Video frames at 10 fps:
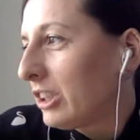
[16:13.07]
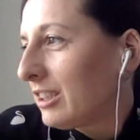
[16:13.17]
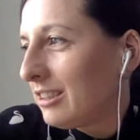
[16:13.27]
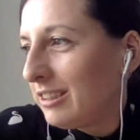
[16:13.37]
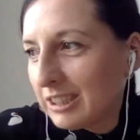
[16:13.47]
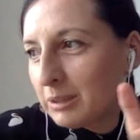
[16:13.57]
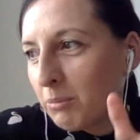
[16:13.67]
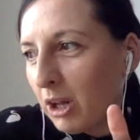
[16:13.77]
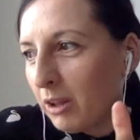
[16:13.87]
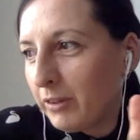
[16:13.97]
this
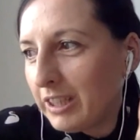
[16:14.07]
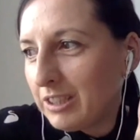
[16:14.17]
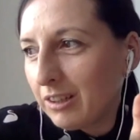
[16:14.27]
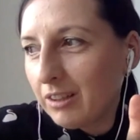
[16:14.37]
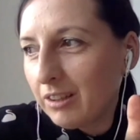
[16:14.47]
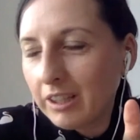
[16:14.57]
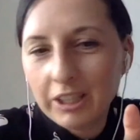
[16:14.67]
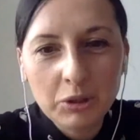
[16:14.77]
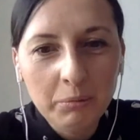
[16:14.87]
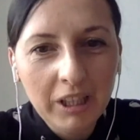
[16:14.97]
small video,
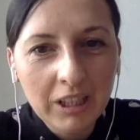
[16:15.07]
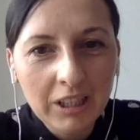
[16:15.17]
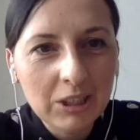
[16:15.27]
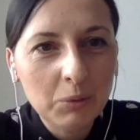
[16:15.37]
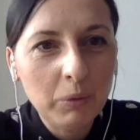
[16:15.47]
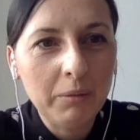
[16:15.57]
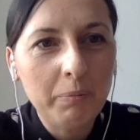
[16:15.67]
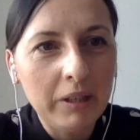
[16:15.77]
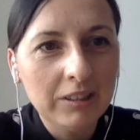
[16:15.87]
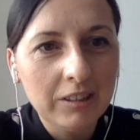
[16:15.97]
like 2 minutes, when
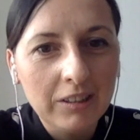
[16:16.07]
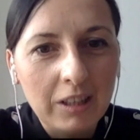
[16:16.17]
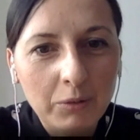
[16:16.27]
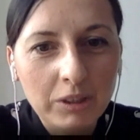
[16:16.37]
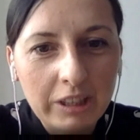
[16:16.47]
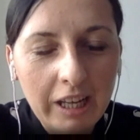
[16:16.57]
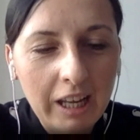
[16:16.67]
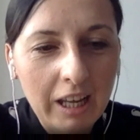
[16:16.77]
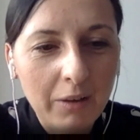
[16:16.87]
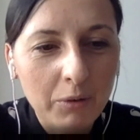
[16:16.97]
president every
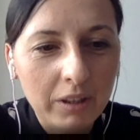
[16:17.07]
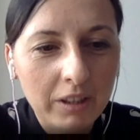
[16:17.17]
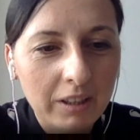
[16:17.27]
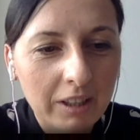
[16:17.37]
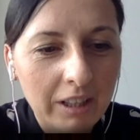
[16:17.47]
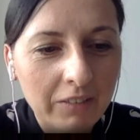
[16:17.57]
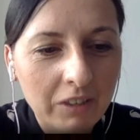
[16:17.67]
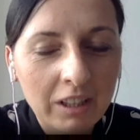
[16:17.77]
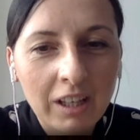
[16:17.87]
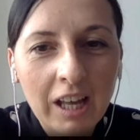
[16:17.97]
day, every
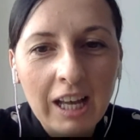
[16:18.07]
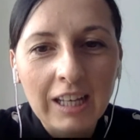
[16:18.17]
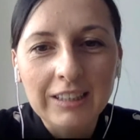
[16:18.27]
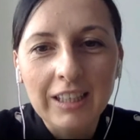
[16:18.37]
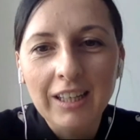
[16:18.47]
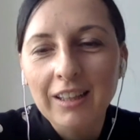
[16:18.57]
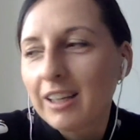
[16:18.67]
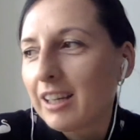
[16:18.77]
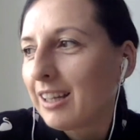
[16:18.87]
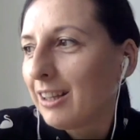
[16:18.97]
evening, say
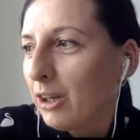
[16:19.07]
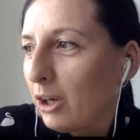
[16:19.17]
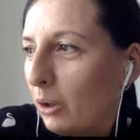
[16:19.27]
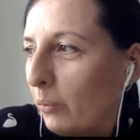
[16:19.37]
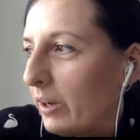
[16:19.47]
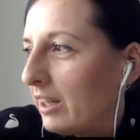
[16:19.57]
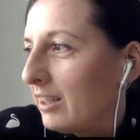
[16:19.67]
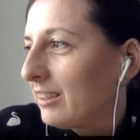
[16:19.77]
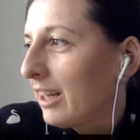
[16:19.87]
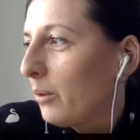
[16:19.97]
like hello
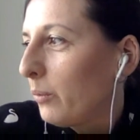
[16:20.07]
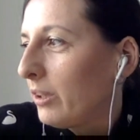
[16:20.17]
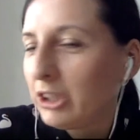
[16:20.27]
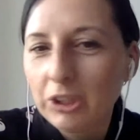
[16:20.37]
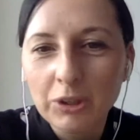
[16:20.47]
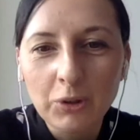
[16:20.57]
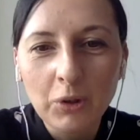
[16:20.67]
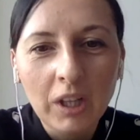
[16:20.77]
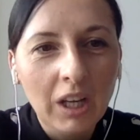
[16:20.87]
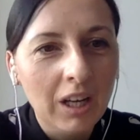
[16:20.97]
and I wish
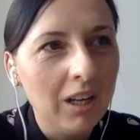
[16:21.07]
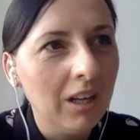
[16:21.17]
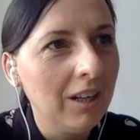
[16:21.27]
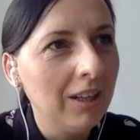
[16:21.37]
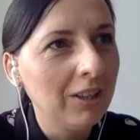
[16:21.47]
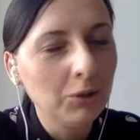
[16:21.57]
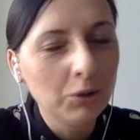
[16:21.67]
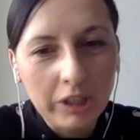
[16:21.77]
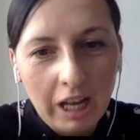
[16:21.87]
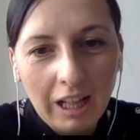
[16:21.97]
you
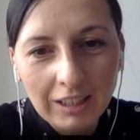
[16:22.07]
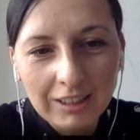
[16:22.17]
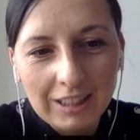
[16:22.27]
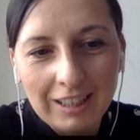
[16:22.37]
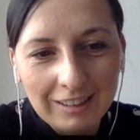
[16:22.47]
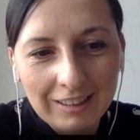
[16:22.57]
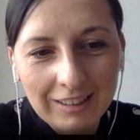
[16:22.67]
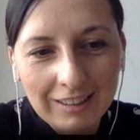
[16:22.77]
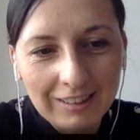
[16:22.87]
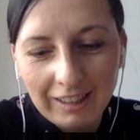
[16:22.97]
good health, and
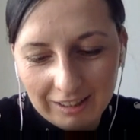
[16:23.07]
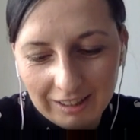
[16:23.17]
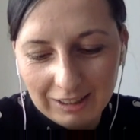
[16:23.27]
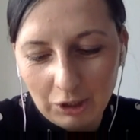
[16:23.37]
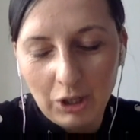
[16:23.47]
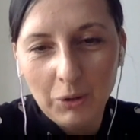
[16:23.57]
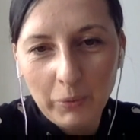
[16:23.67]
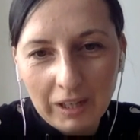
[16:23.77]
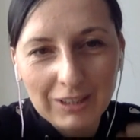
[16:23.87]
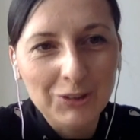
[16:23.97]
like that's
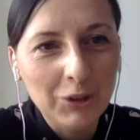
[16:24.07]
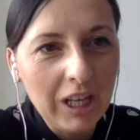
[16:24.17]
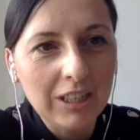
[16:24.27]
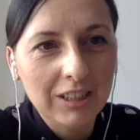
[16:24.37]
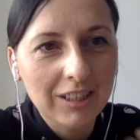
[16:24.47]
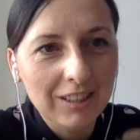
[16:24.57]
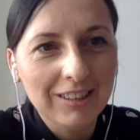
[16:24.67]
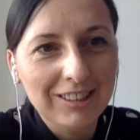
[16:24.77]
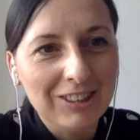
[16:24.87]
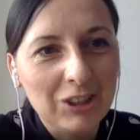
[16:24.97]
all. We are together
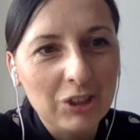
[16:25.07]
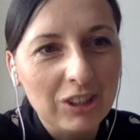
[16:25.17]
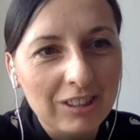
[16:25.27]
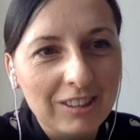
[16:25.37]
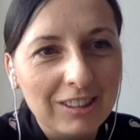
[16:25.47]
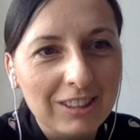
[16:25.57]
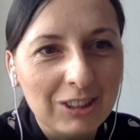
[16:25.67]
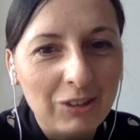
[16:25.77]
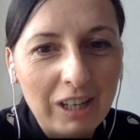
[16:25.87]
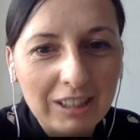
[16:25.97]
in this
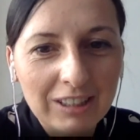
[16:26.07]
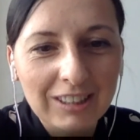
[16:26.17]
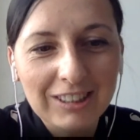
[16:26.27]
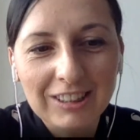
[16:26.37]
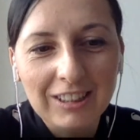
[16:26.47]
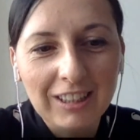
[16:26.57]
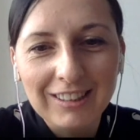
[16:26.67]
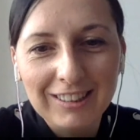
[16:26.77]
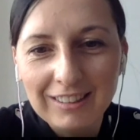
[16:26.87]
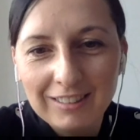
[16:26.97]
crisis,
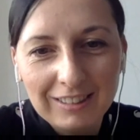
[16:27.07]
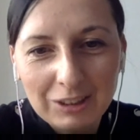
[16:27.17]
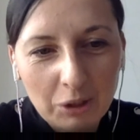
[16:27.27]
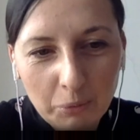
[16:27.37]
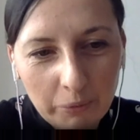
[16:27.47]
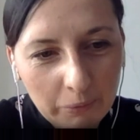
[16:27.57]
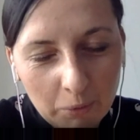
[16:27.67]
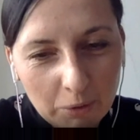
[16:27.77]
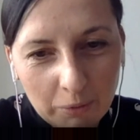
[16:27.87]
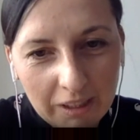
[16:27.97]
and that's all
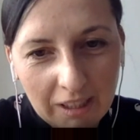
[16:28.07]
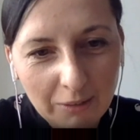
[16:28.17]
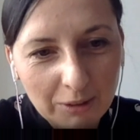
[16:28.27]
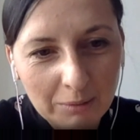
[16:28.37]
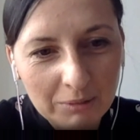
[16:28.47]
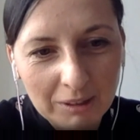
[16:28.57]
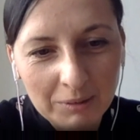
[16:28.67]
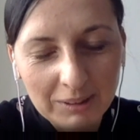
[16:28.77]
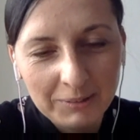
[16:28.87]
what we have sometimes.